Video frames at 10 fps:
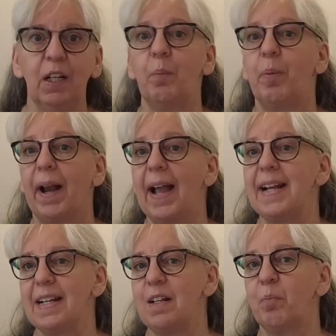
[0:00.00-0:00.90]
But I
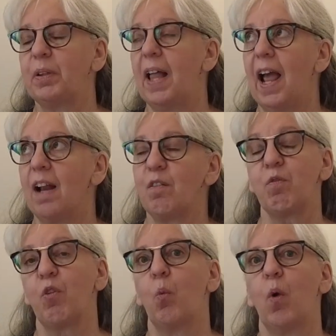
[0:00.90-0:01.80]
didn't plan
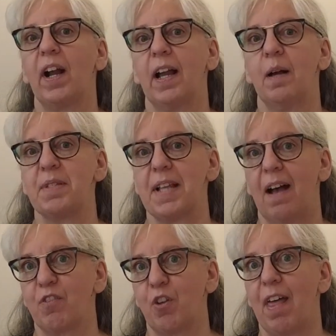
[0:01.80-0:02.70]
for what comes
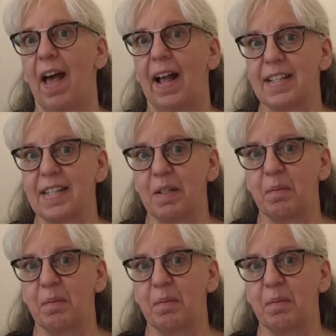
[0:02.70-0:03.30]
after that.